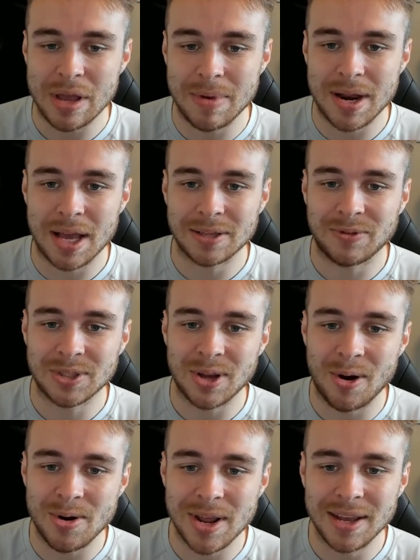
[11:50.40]
Jimenez for
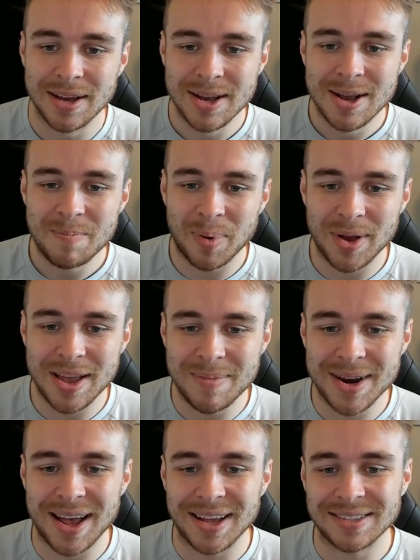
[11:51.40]
Tony, but
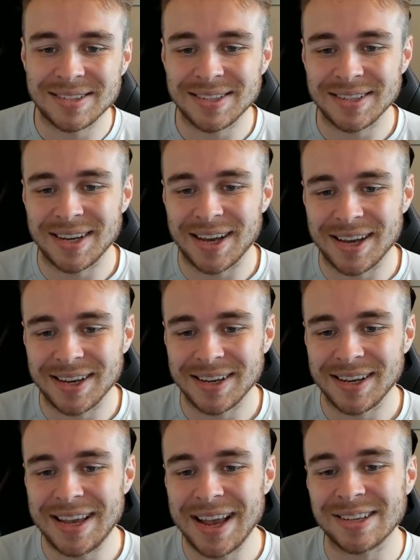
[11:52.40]
Jimenez,
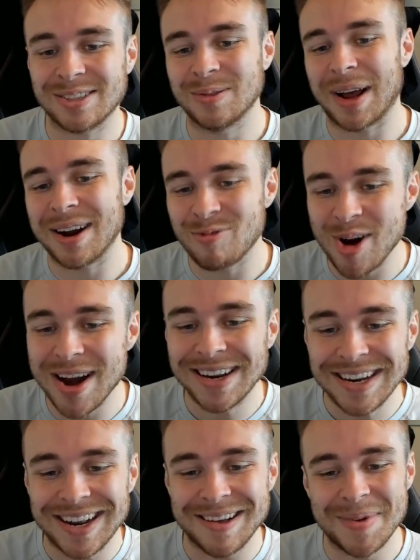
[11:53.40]
I really
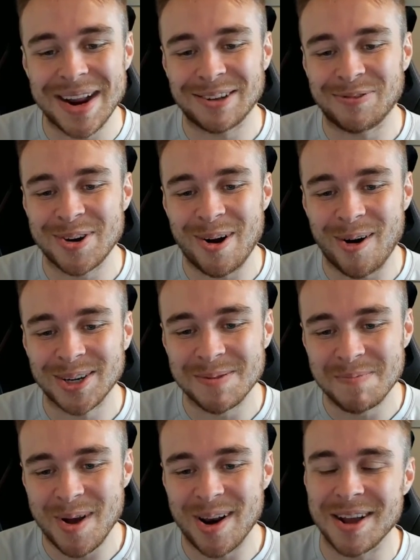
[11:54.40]
need Jimenez for Norwich
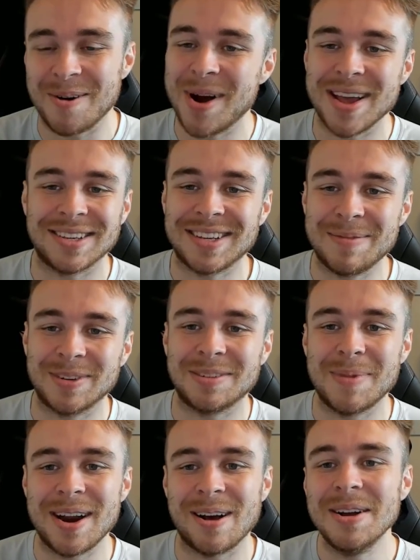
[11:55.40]
and Burnley away, the same as
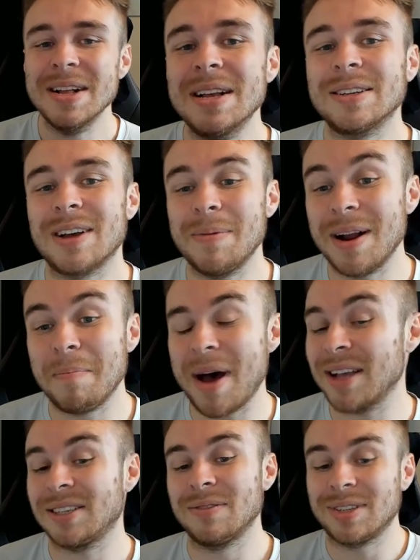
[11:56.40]
Semedo. So I'm in a
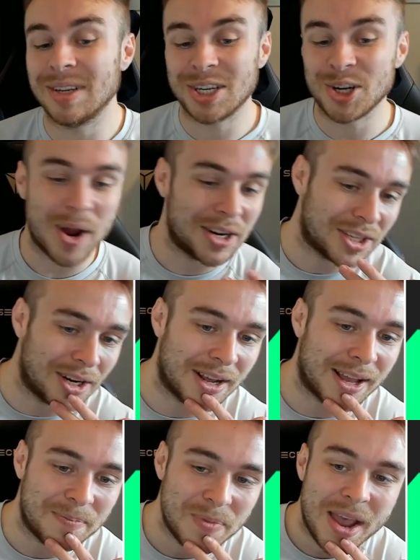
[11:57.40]
massive situation
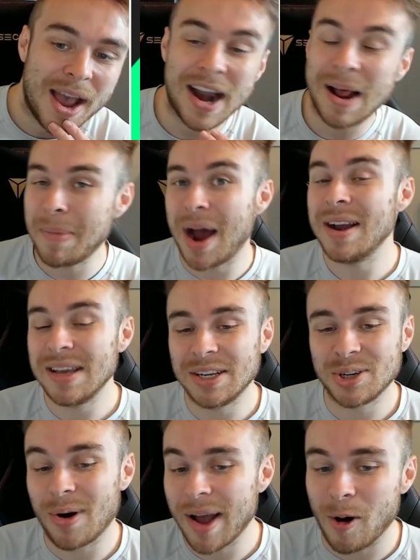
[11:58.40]
here, and I might need
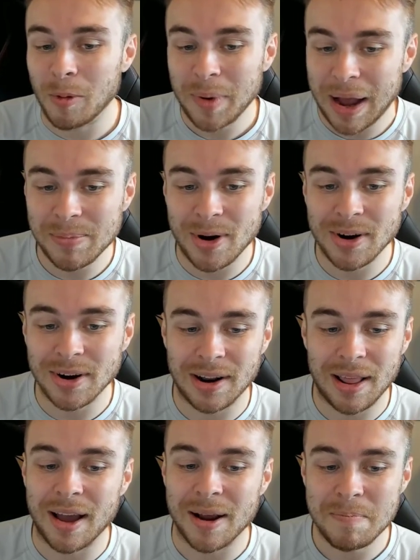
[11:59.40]
your help, I'm not
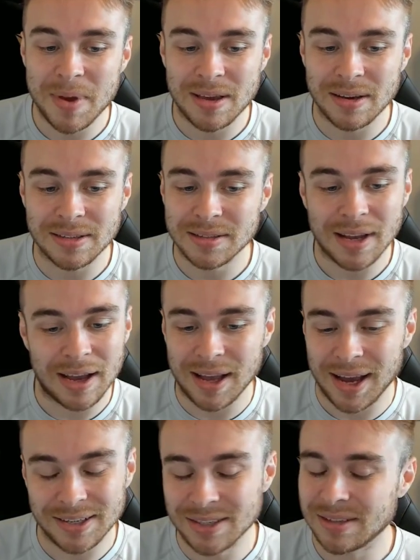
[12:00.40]
lie, because
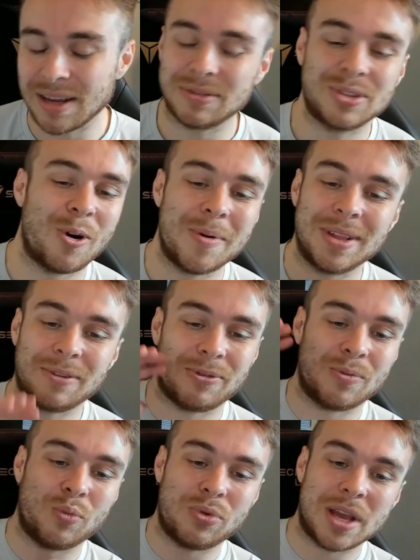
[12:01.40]
I just have so many
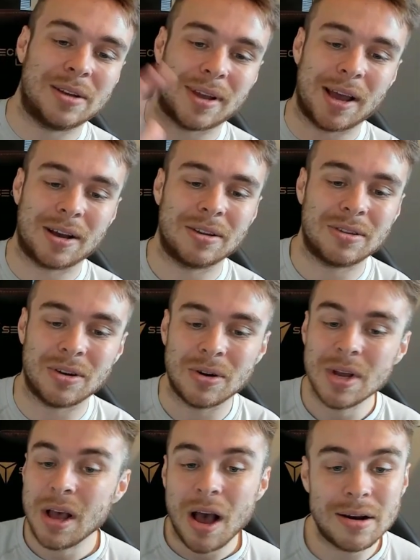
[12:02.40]
different things that I could do.
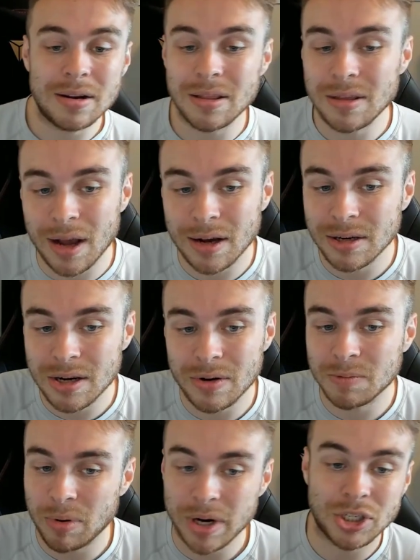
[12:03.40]
Another thing I could do
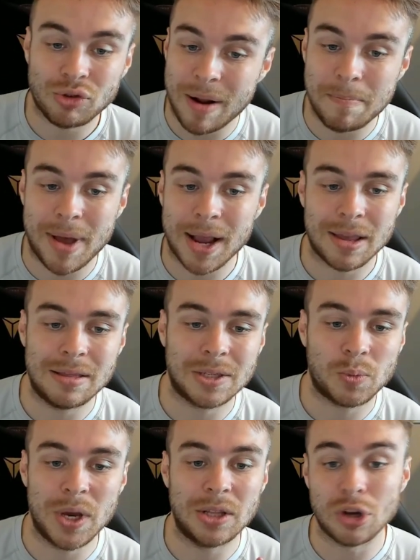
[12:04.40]
is bring Trent back in
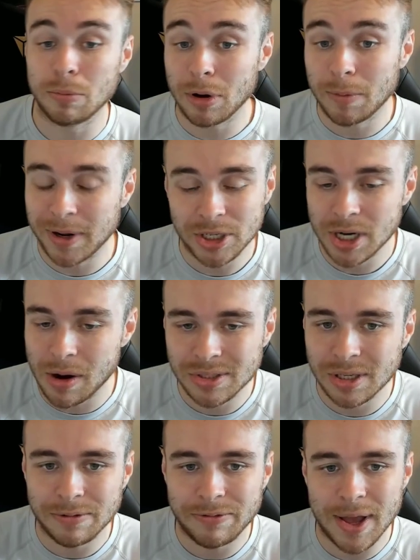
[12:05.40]
this week, double up on
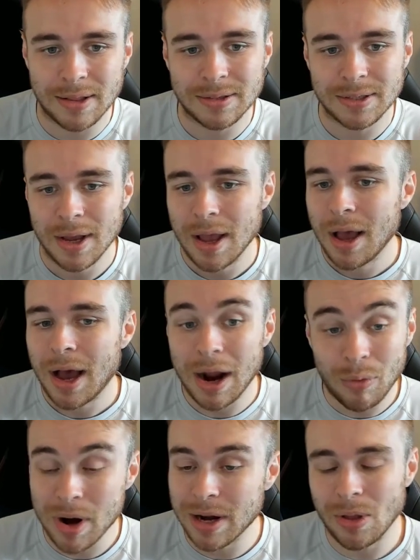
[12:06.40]
Chelsea defense. I
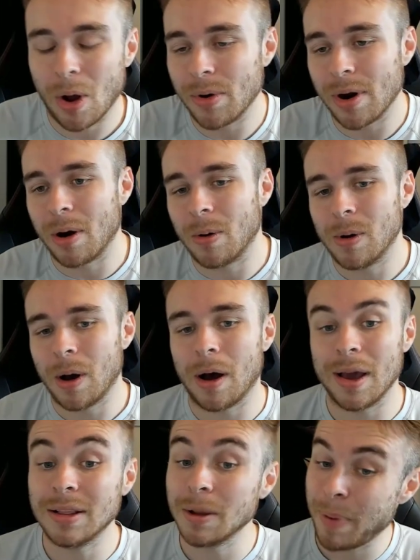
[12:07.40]
really don't know.
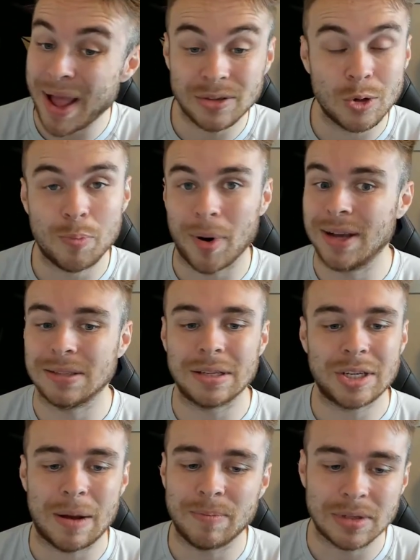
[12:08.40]
It depends who plays in the
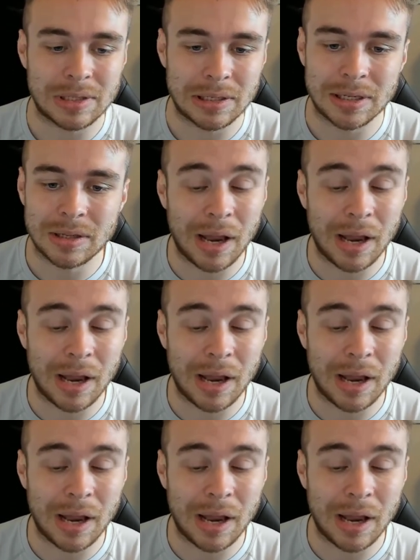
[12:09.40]
Champions League.